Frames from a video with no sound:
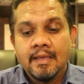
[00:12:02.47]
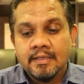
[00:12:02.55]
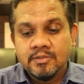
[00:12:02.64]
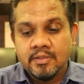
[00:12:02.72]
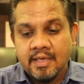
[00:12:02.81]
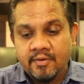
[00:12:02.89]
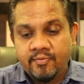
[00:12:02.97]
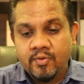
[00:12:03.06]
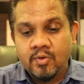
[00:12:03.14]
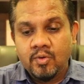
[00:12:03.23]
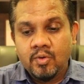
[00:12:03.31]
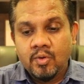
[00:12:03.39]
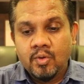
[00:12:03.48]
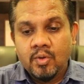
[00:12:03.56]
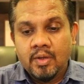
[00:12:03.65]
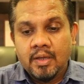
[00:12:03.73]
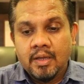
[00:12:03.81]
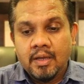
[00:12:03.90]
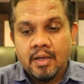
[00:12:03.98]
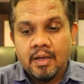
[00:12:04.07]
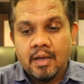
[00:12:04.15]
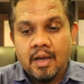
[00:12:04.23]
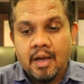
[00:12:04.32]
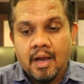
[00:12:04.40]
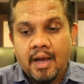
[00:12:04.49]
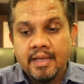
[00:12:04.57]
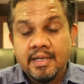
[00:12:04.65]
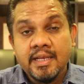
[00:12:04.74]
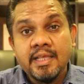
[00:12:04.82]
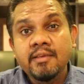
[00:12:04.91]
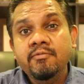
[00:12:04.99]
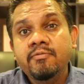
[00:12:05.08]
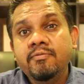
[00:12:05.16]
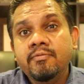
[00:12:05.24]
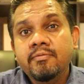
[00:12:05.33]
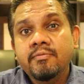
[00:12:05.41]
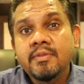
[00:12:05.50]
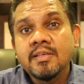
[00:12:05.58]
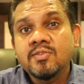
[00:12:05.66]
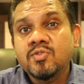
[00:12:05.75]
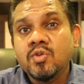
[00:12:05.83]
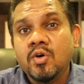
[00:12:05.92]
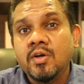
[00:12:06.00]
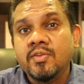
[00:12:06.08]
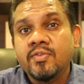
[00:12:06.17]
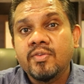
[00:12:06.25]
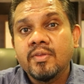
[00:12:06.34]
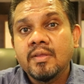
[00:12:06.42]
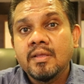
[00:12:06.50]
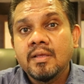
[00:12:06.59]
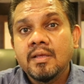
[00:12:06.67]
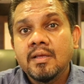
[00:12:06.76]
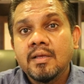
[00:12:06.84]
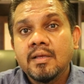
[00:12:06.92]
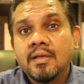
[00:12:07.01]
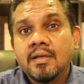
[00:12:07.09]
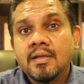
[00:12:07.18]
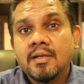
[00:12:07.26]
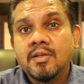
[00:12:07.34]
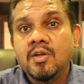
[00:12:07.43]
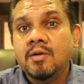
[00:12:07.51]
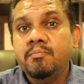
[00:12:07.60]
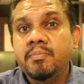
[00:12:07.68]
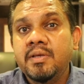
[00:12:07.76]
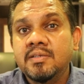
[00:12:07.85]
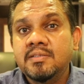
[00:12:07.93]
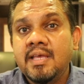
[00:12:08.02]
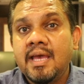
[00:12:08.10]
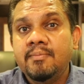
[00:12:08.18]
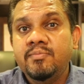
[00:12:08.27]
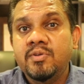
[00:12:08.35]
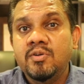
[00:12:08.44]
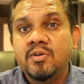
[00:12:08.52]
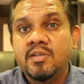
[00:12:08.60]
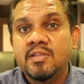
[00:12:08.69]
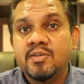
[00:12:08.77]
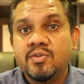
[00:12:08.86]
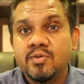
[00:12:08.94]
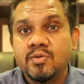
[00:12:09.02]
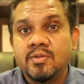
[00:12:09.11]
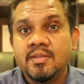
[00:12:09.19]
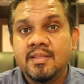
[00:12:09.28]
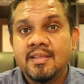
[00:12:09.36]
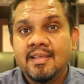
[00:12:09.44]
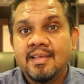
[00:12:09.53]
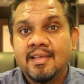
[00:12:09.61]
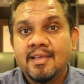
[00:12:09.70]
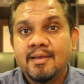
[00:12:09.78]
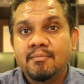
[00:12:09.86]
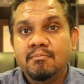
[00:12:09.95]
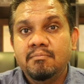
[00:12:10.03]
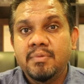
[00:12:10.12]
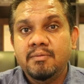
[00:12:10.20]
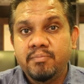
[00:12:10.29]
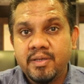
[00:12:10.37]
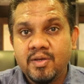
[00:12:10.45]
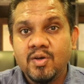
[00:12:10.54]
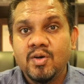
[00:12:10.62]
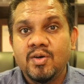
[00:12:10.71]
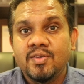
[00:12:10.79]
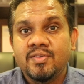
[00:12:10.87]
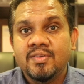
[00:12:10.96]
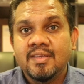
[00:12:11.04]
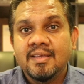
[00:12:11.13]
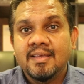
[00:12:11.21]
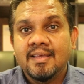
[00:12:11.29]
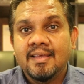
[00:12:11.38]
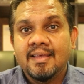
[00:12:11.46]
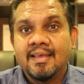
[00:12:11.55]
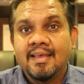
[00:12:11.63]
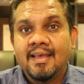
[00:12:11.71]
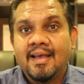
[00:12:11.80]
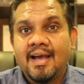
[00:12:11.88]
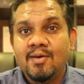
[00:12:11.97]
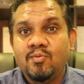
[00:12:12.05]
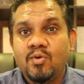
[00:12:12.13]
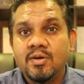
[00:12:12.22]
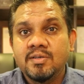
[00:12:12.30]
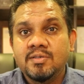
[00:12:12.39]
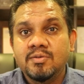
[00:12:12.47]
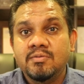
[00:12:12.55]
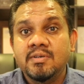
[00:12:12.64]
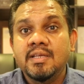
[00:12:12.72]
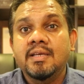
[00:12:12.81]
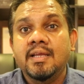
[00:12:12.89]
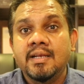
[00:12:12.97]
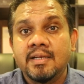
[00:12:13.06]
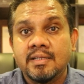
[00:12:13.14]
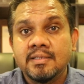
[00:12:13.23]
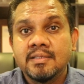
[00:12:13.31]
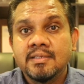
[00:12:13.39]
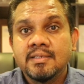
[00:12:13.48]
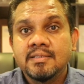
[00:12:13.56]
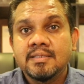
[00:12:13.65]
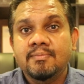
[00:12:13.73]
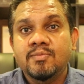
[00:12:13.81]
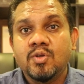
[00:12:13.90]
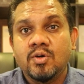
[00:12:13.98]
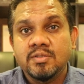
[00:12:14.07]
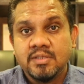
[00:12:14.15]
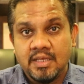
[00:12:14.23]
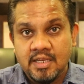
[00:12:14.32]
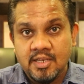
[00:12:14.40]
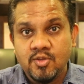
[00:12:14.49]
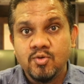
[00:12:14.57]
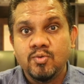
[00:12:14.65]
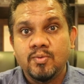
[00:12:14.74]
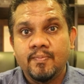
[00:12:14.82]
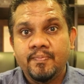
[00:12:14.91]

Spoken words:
So therefore, I leave these thoughts not because they're absolutely the truth, but because I want to rekindle some thoughts in you